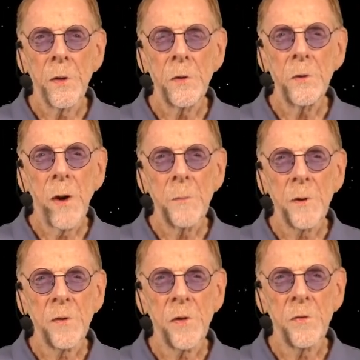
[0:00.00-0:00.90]
The new
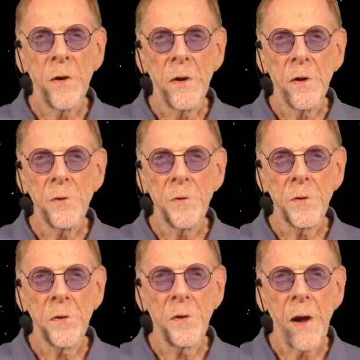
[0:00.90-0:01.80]
optics is very
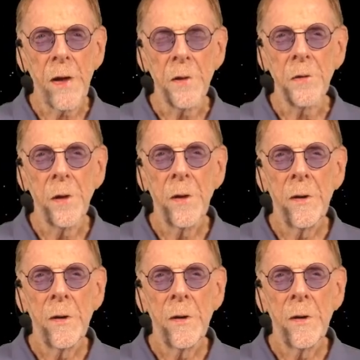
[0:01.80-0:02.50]
useful to science.